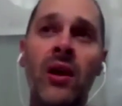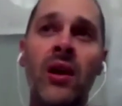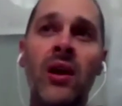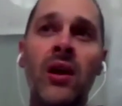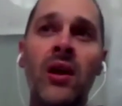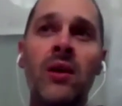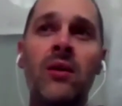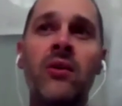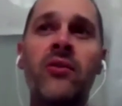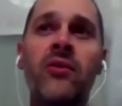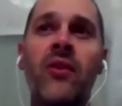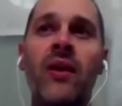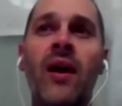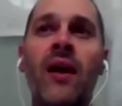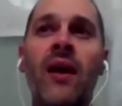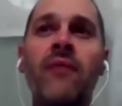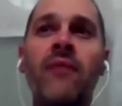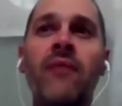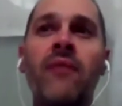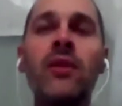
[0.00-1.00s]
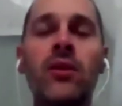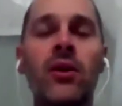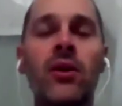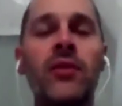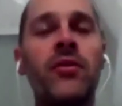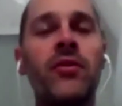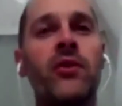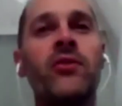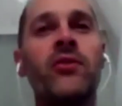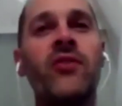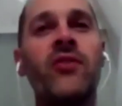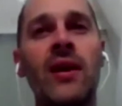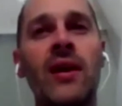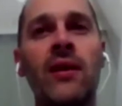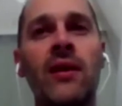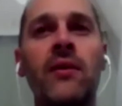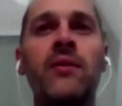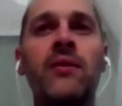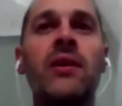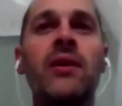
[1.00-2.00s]
because they haven't got those
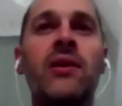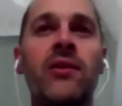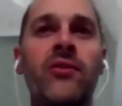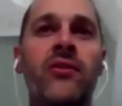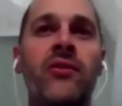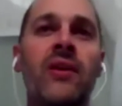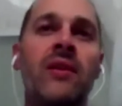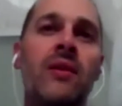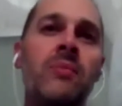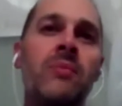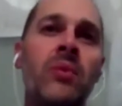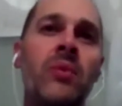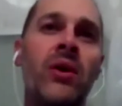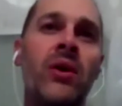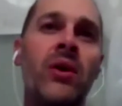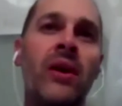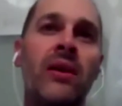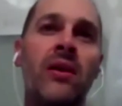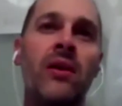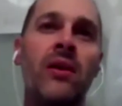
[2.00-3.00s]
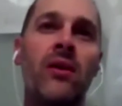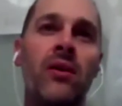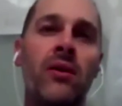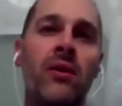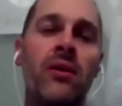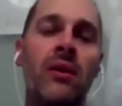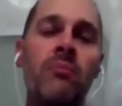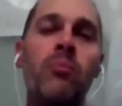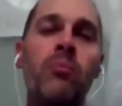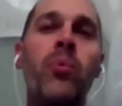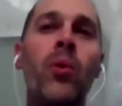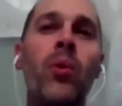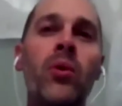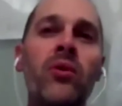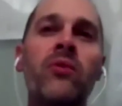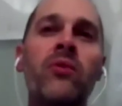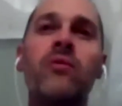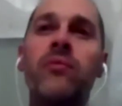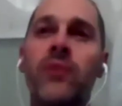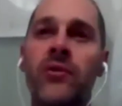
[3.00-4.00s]
areas in the brain that are
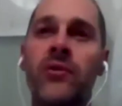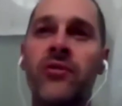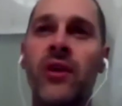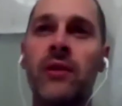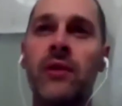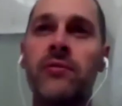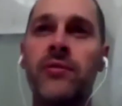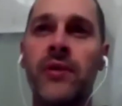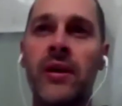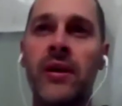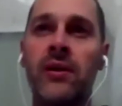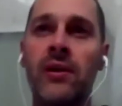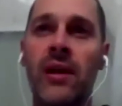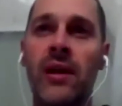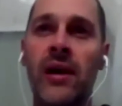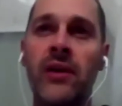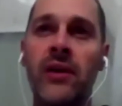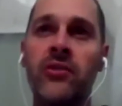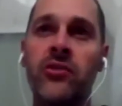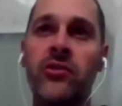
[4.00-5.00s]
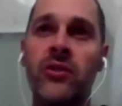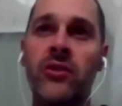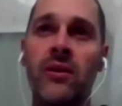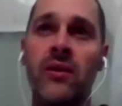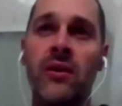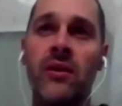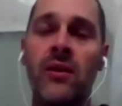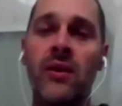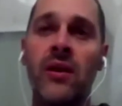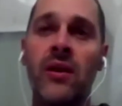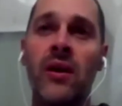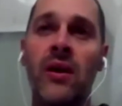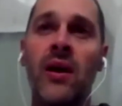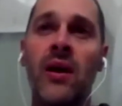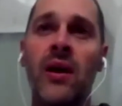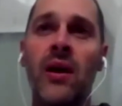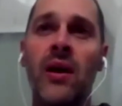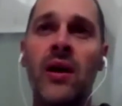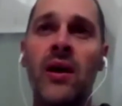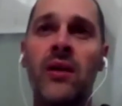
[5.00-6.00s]
important for self-regulation.
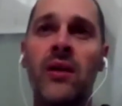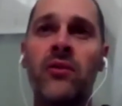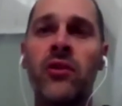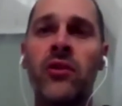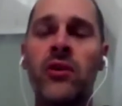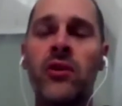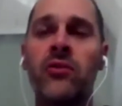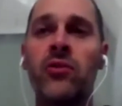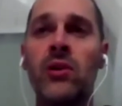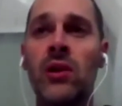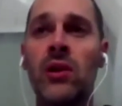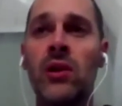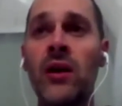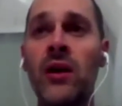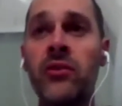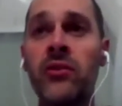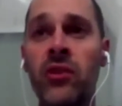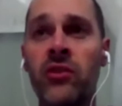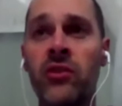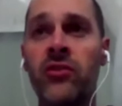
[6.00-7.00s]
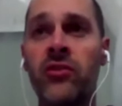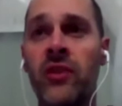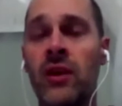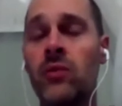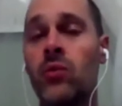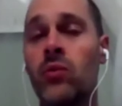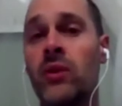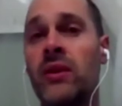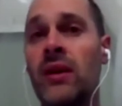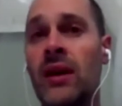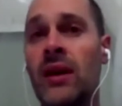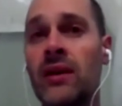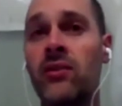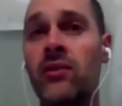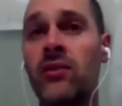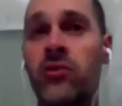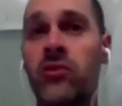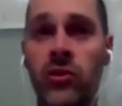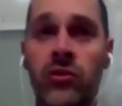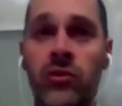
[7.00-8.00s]
And so to a large extent with young
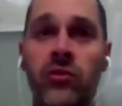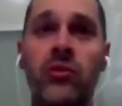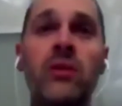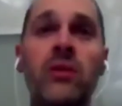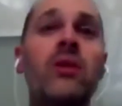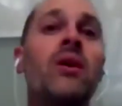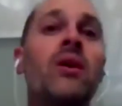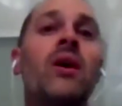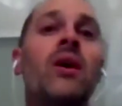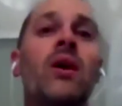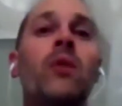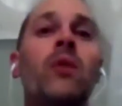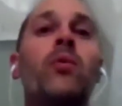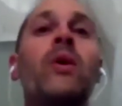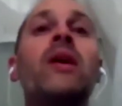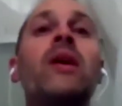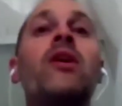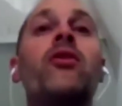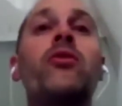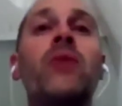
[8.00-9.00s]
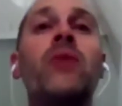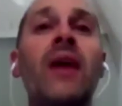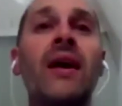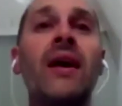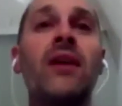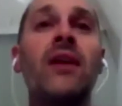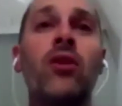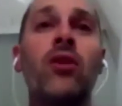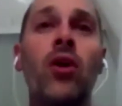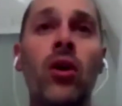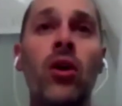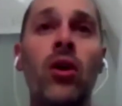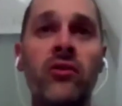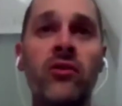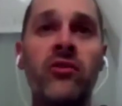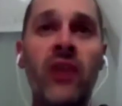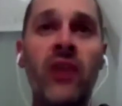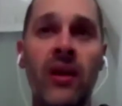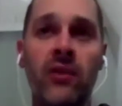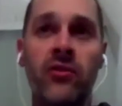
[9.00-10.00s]
children, we create
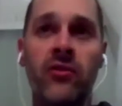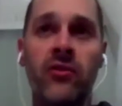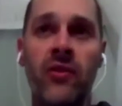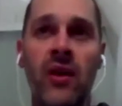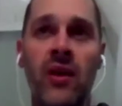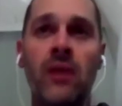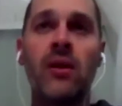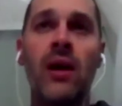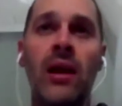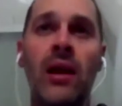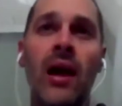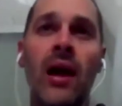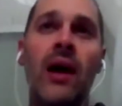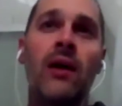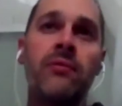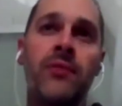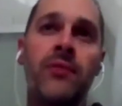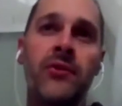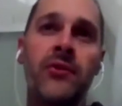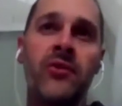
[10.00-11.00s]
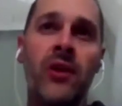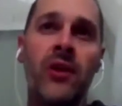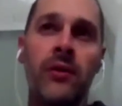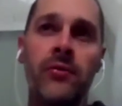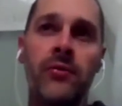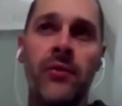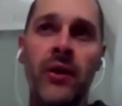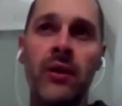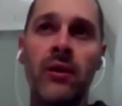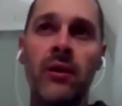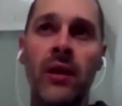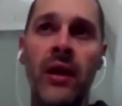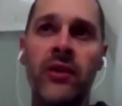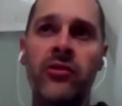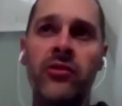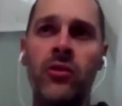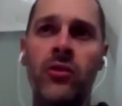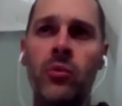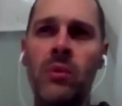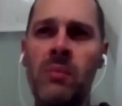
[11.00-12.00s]
contexts that allow for
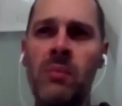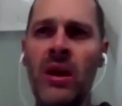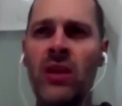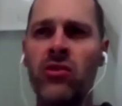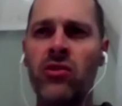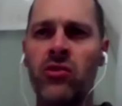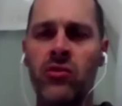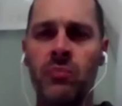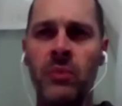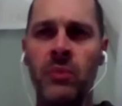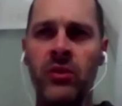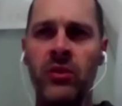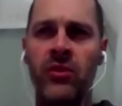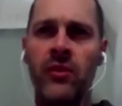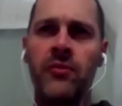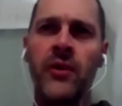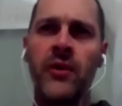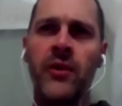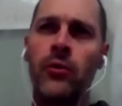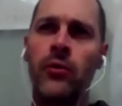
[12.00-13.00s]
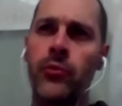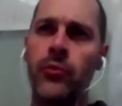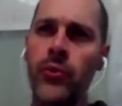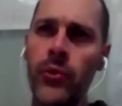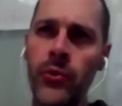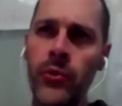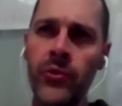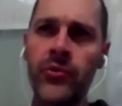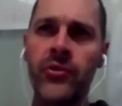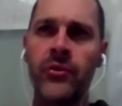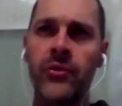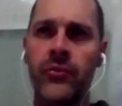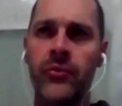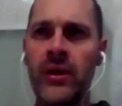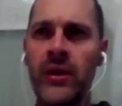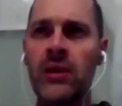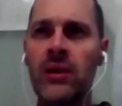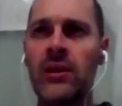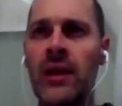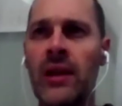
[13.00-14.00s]
self-regulation. We make specific rules and
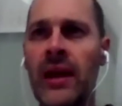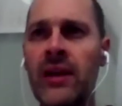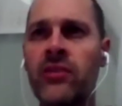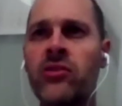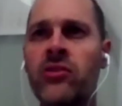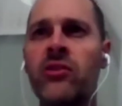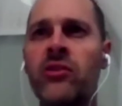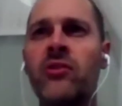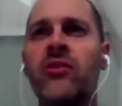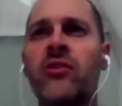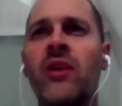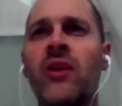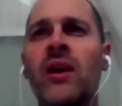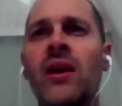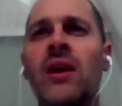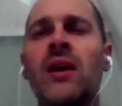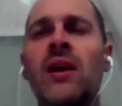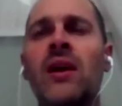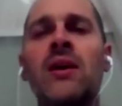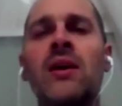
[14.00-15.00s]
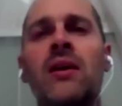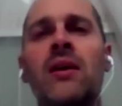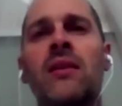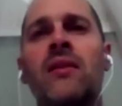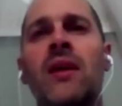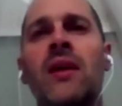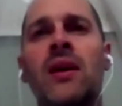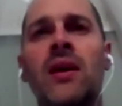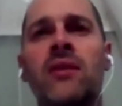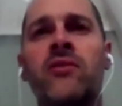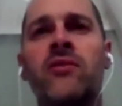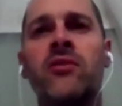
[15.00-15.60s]
regulations that